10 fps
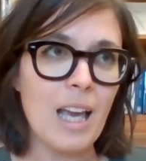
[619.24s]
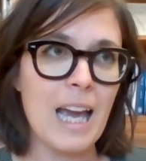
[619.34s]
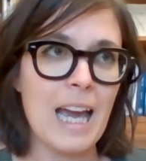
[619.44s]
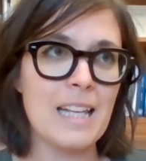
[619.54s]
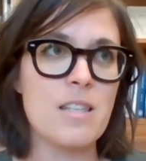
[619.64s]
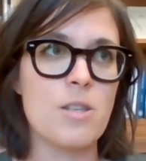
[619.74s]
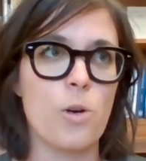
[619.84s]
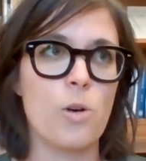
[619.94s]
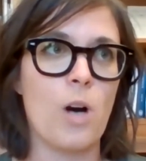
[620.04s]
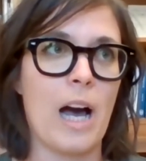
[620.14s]
And
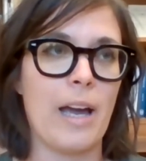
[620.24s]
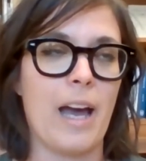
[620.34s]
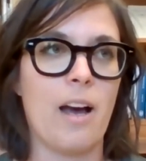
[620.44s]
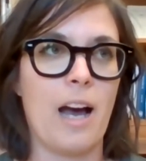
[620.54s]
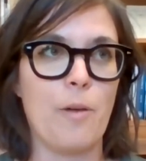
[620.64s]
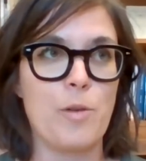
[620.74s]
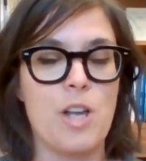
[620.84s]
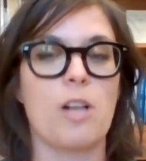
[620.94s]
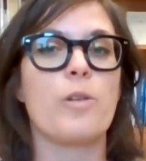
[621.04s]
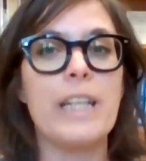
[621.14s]
so I was
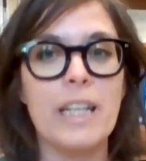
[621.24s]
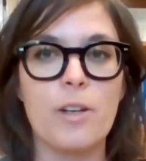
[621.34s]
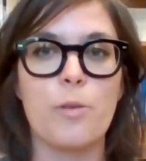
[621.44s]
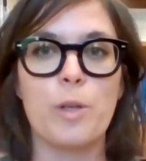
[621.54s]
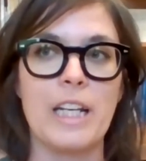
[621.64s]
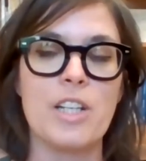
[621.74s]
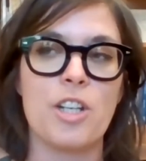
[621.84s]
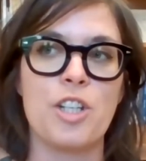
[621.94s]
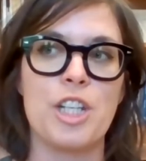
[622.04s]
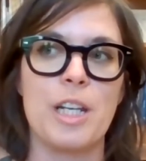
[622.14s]
already in a
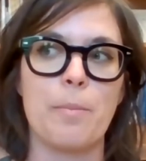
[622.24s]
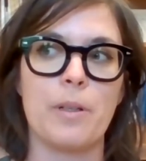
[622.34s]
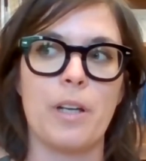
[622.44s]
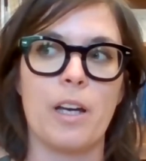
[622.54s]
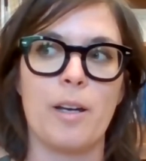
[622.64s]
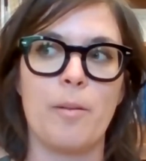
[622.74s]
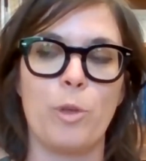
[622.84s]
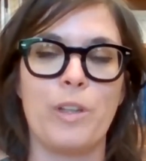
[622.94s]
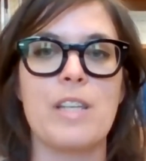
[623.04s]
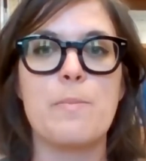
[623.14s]
relationship
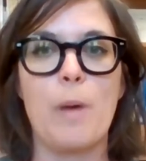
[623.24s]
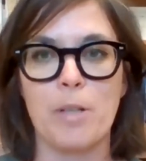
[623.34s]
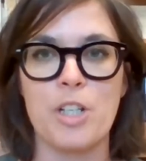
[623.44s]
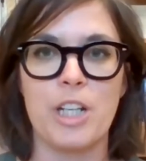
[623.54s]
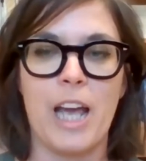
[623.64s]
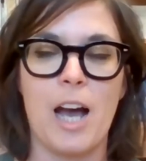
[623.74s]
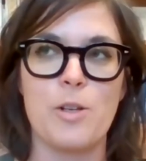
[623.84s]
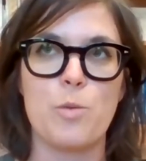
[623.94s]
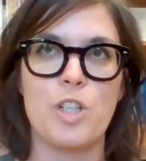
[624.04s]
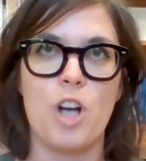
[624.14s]
with this publishing
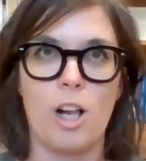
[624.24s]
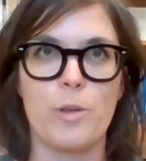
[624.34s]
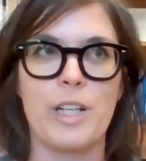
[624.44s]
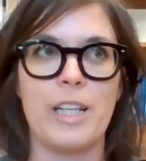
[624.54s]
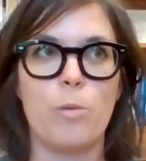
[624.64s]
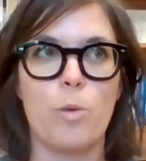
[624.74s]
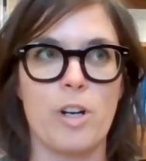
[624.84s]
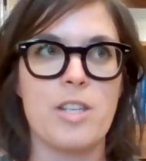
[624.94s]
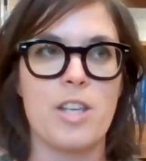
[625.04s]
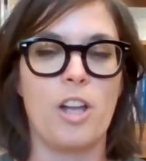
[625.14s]
house, which already
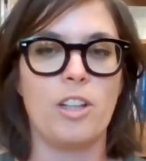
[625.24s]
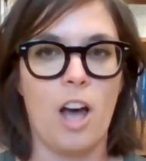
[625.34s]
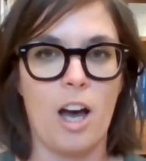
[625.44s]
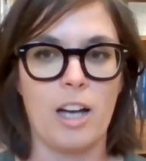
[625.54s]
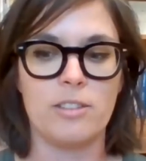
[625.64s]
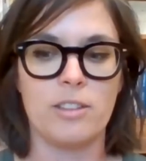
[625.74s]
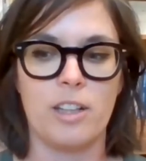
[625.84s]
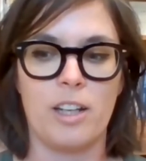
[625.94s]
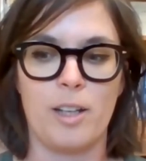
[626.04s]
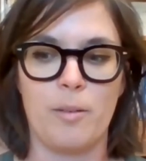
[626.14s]
works a lot,
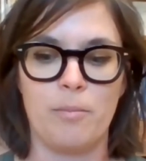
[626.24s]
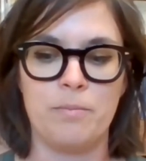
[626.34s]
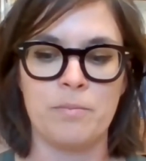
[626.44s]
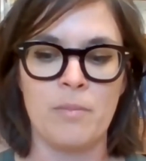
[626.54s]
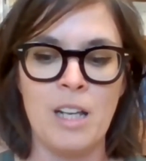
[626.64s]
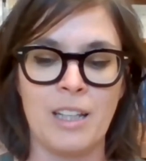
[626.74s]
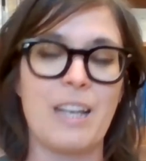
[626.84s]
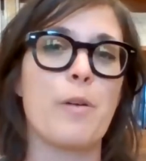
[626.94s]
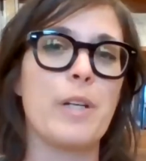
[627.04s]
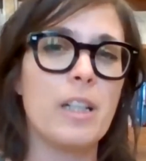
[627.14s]

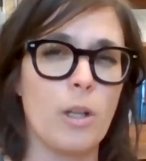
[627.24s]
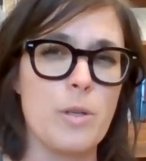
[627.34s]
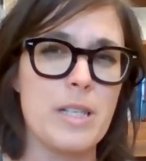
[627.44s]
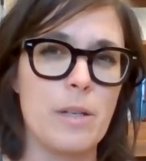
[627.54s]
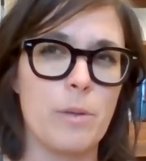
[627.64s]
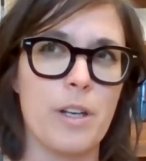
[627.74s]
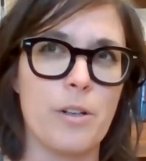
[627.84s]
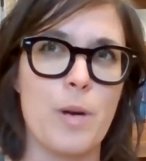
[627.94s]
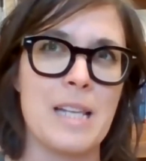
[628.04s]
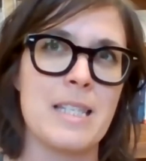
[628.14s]
like very closely with their
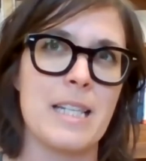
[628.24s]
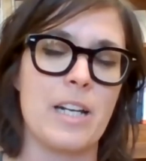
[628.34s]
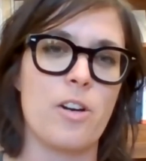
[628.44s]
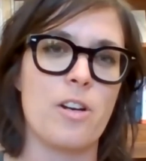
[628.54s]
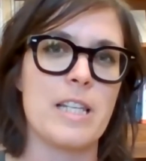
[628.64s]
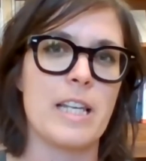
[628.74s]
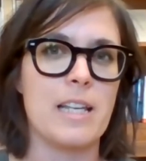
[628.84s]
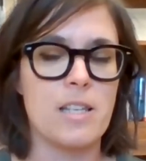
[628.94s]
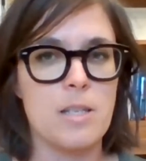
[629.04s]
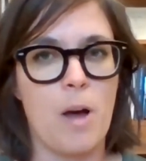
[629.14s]
translators, like
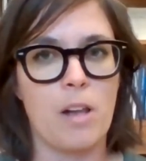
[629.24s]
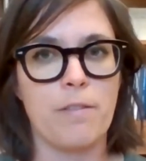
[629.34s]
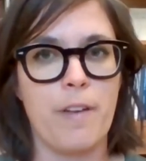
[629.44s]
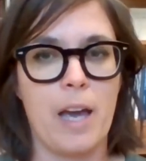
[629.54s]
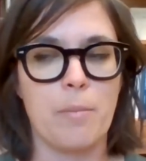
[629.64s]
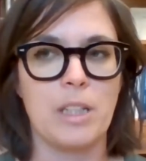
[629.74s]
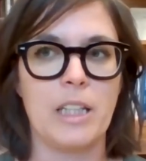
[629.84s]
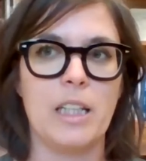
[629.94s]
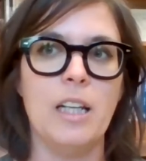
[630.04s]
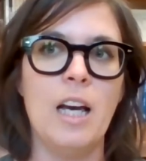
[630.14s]
as a small
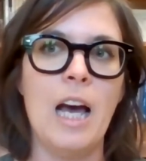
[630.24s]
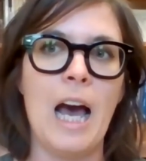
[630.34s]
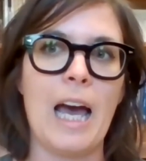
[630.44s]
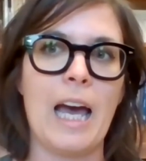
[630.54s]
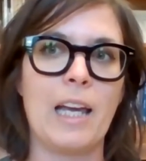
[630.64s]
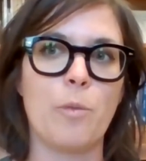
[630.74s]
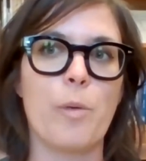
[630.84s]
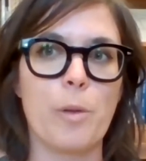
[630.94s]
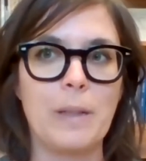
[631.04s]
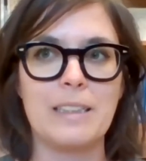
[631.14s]
family. And we
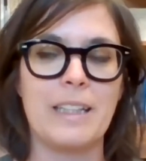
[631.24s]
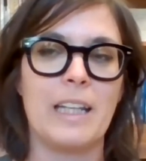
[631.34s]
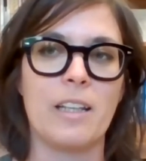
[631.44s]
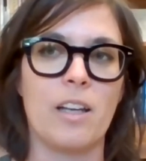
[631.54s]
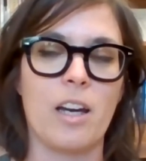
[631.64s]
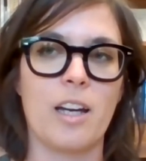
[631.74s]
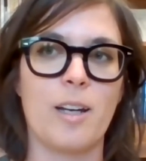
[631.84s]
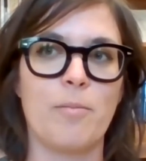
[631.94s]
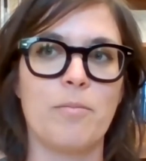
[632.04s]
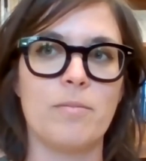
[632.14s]
were building
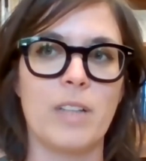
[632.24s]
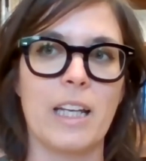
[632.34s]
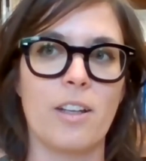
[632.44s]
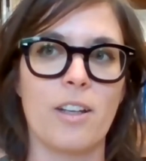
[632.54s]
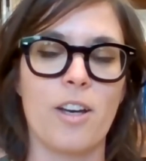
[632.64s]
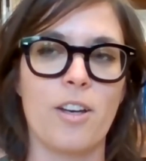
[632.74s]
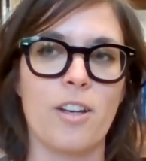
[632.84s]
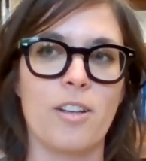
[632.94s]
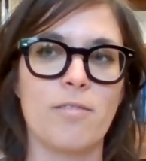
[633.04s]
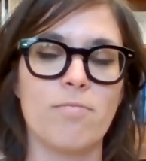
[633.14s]
like a